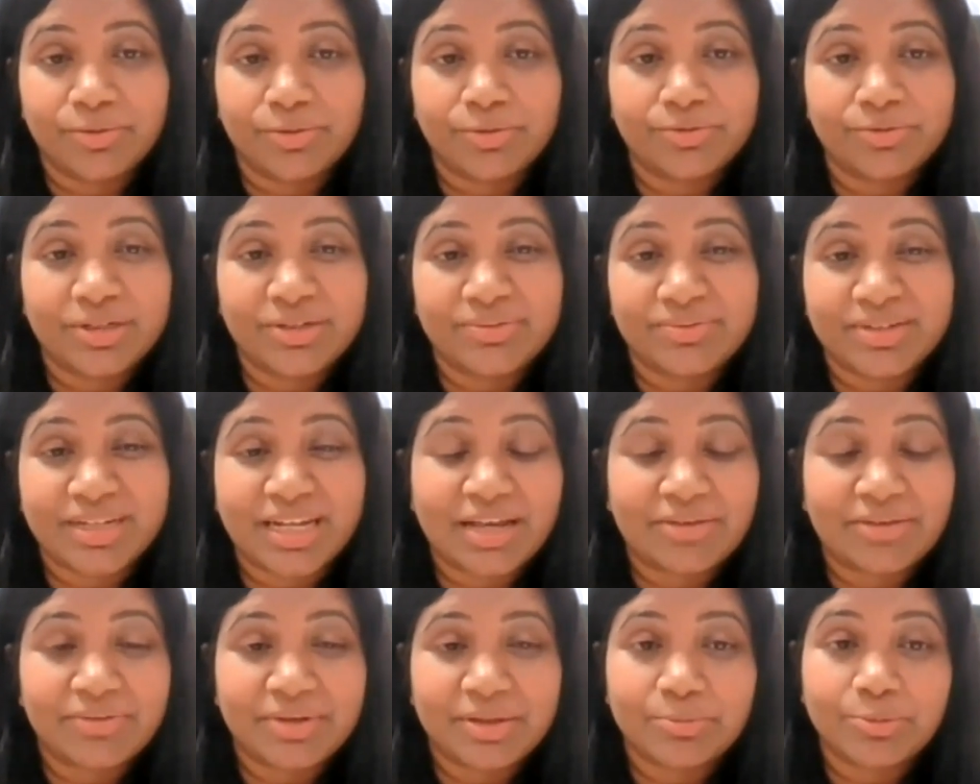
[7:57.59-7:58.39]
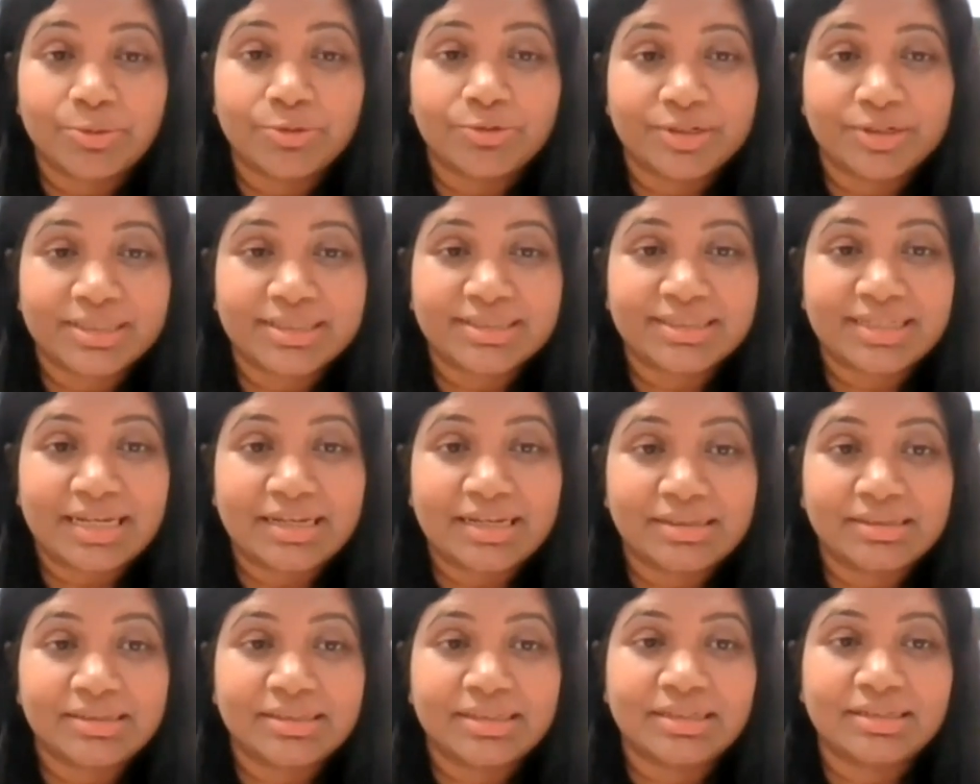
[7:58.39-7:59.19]
or even having a more
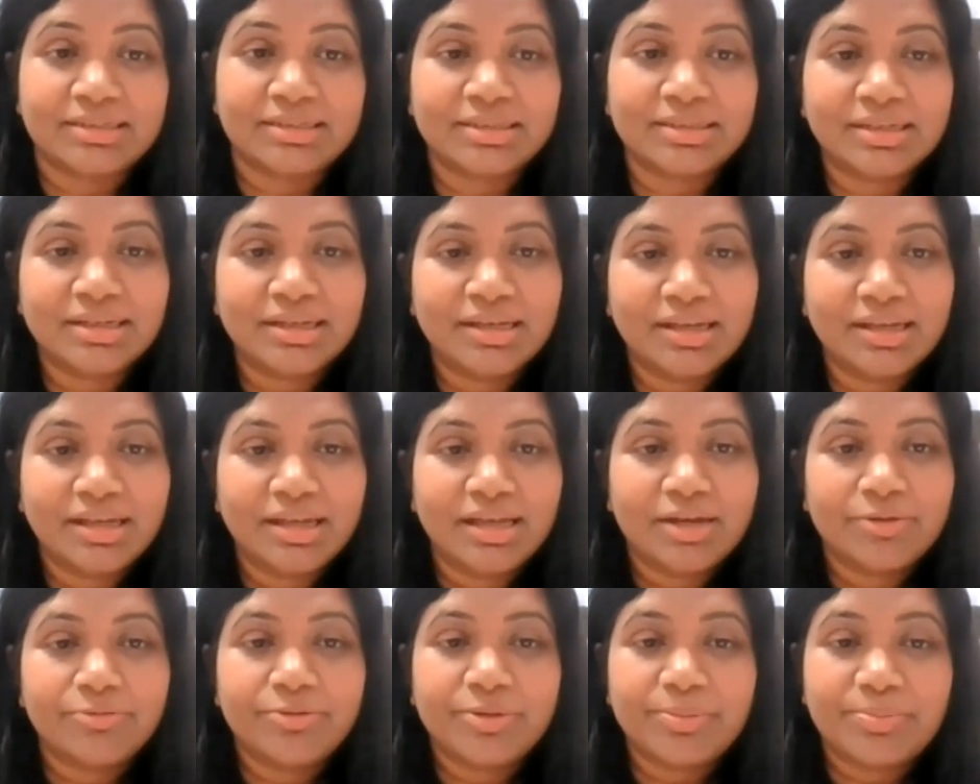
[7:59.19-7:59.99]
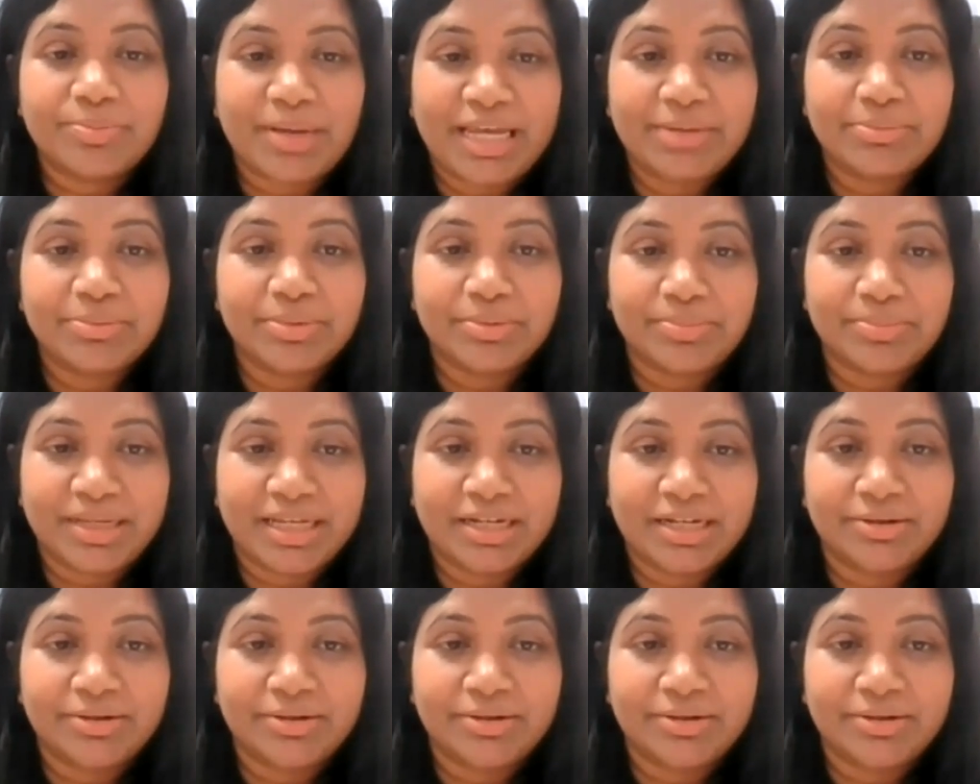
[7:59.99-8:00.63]
extended repayment